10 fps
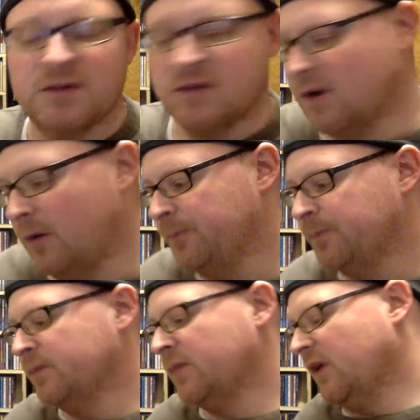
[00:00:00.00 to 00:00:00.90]
So,
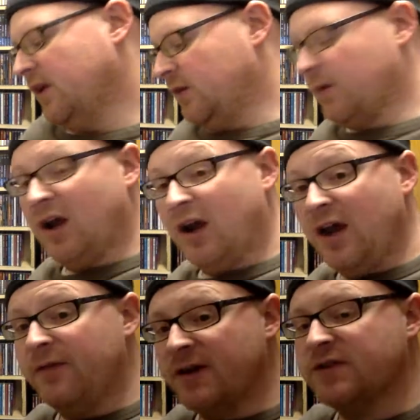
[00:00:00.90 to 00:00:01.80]
at any rate, I
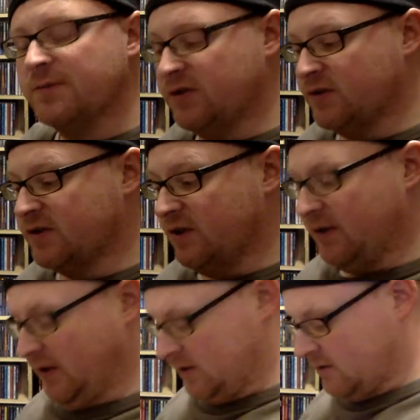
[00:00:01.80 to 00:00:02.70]
have found some interesting
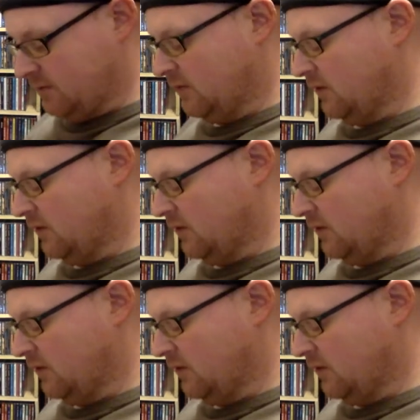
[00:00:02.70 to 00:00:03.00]
things.